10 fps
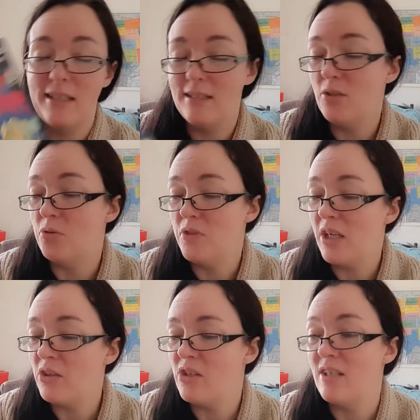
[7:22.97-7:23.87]
into
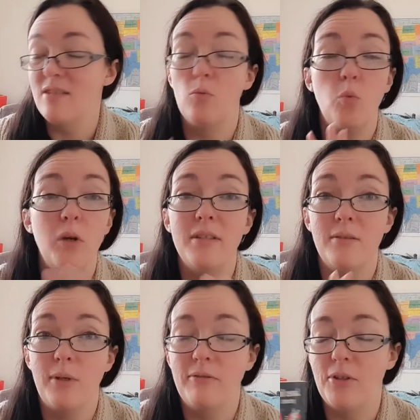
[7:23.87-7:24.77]
scary things
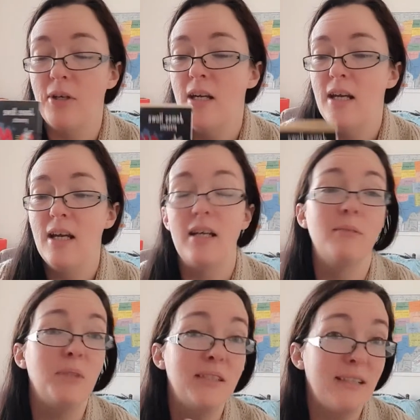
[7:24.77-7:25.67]
whatsoever.
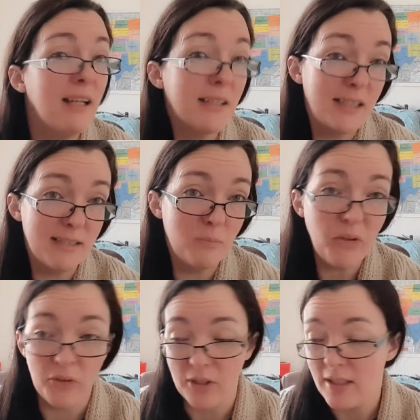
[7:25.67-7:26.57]
He's not like his
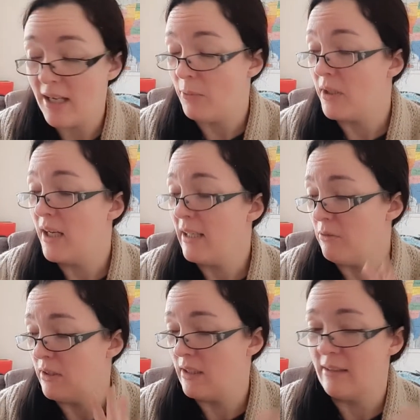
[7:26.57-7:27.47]
mother in that way. I
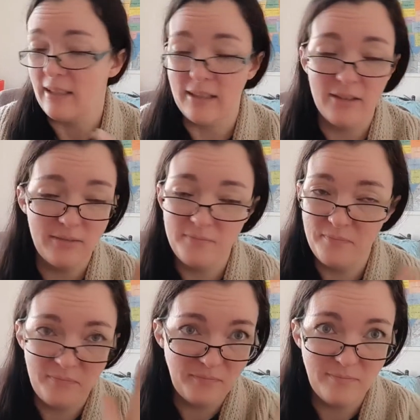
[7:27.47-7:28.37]
really like
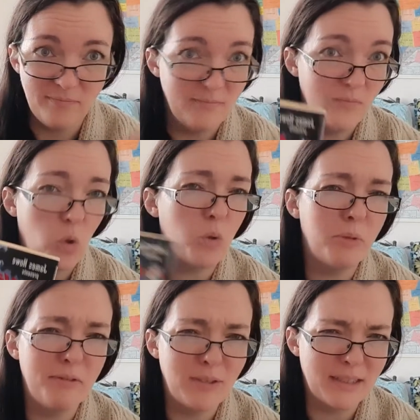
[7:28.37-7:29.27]
horror
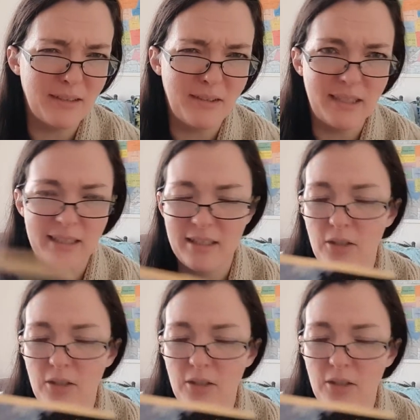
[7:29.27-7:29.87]
movies and all that kind of